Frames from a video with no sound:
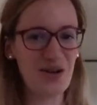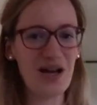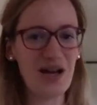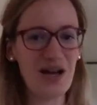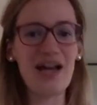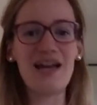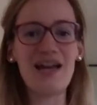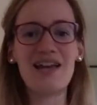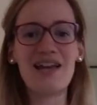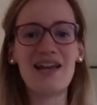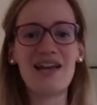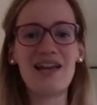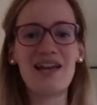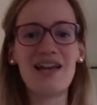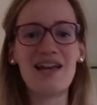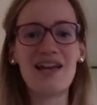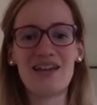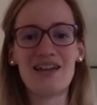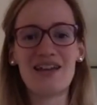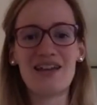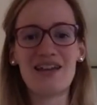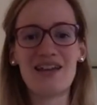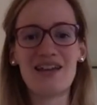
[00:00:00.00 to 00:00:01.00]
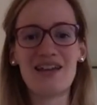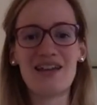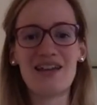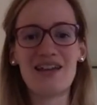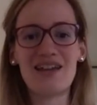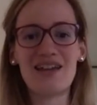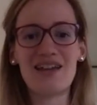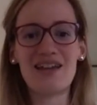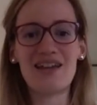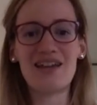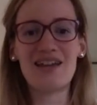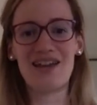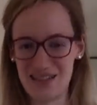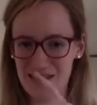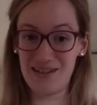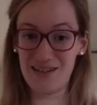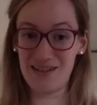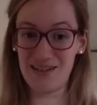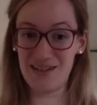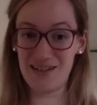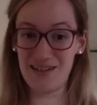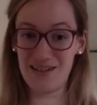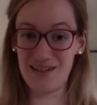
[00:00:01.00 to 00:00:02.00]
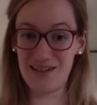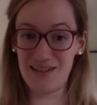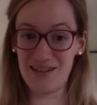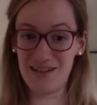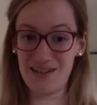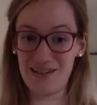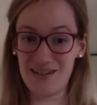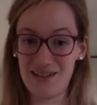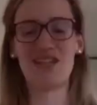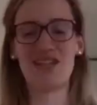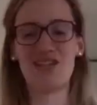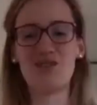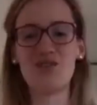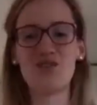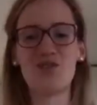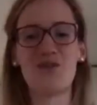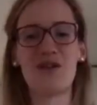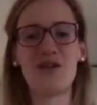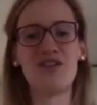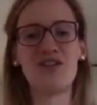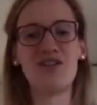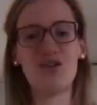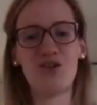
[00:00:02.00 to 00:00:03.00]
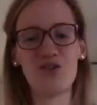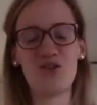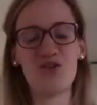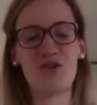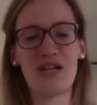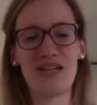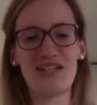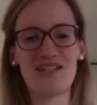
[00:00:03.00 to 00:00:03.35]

So I I and then write the name of the skill.